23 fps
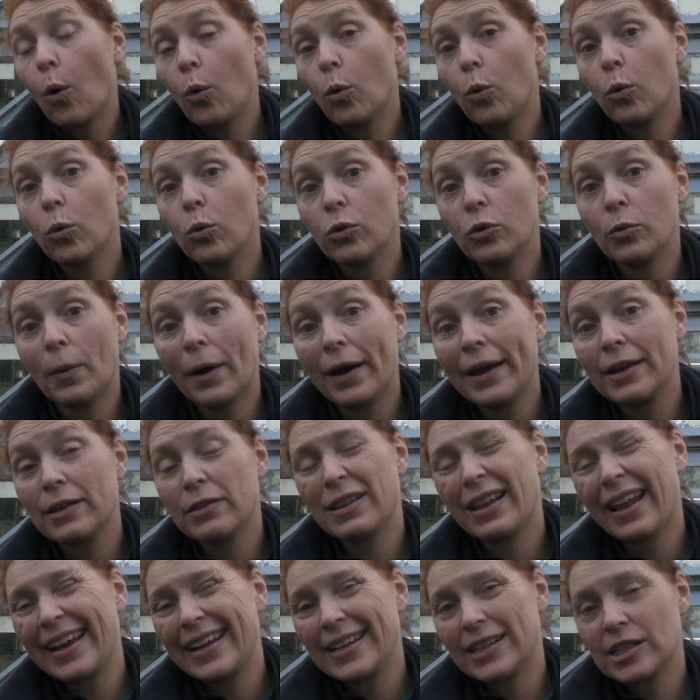all the
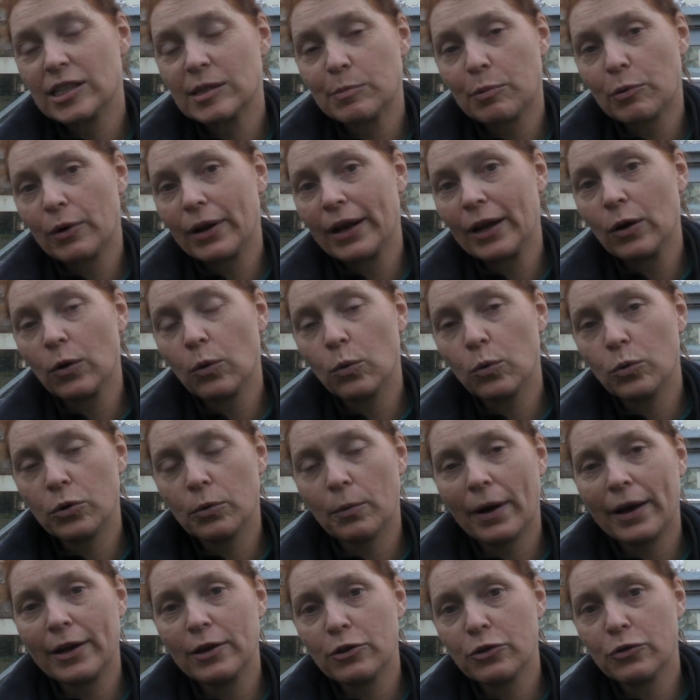way, late spring all
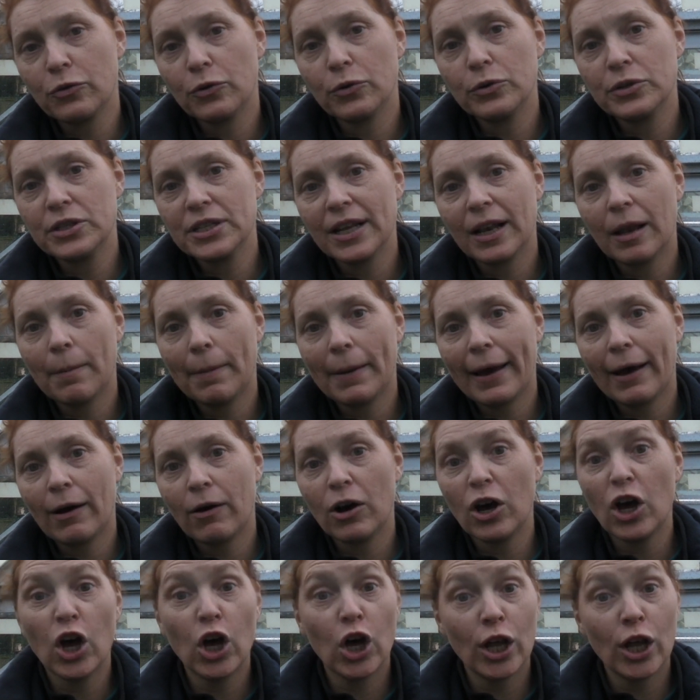the way through till about